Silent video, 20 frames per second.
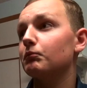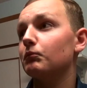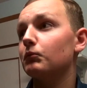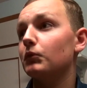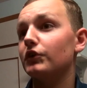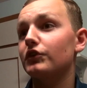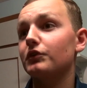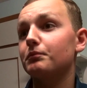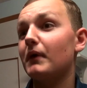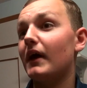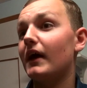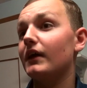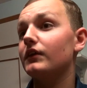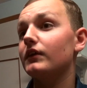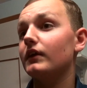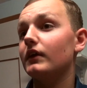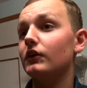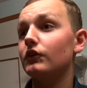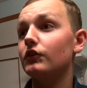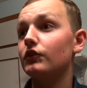which a bed
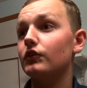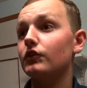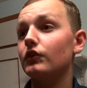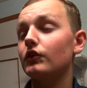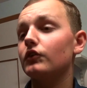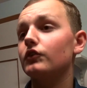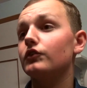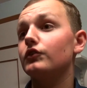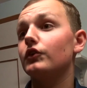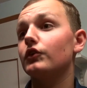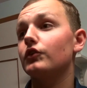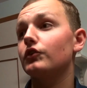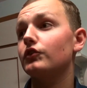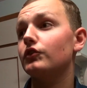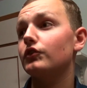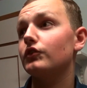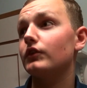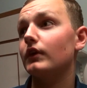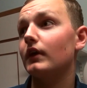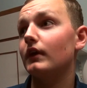is just